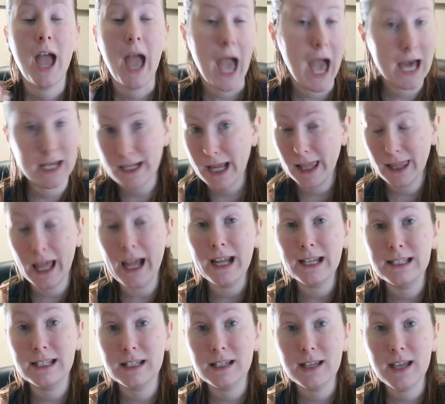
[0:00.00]
and I
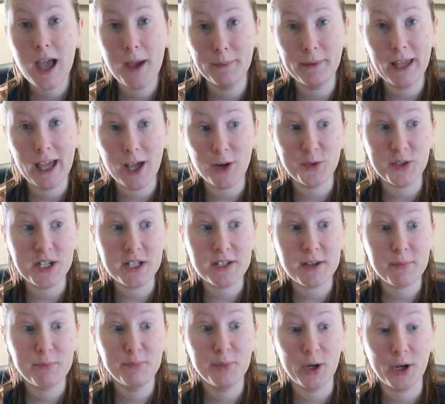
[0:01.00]
liked Emily Henry's
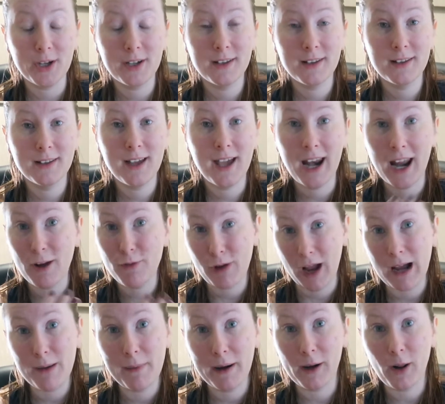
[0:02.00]
book and I
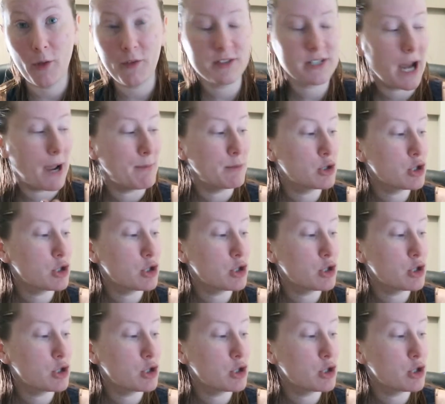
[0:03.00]
recommend it all the time.